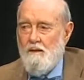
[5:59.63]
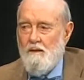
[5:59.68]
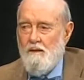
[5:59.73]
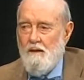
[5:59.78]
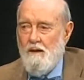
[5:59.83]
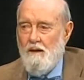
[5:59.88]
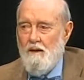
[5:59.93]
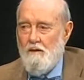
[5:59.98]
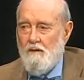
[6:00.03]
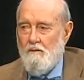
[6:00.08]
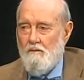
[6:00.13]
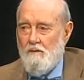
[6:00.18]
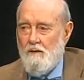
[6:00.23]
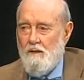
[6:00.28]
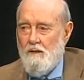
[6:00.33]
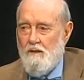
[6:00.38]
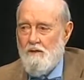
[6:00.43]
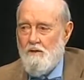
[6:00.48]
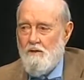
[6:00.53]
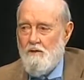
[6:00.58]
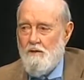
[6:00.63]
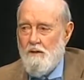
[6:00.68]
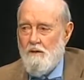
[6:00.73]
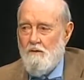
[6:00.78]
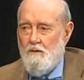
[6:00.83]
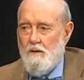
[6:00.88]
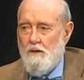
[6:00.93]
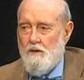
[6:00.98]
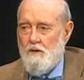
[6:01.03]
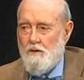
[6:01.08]
out of each
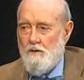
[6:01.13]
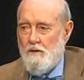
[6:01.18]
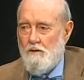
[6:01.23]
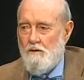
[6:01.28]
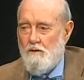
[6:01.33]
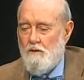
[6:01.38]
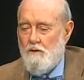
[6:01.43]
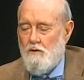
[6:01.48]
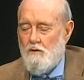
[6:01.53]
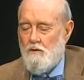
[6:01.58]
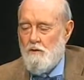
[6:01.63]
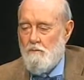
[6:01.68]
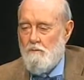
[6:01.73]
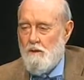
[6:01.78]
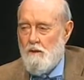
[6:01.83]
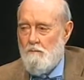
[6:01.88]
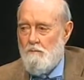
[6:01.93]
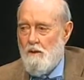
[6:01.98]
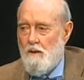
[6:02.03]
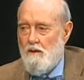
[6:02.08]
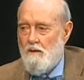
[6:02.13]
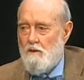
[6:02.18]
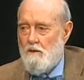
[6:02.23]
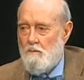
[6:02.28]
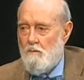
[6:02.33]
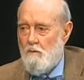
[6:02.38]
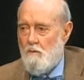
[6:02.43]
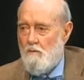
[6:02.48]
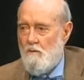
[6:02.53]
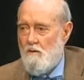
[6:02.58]
generation, it should be
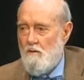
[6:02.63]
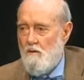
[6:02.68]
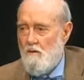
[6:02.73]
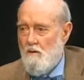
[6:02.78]
possible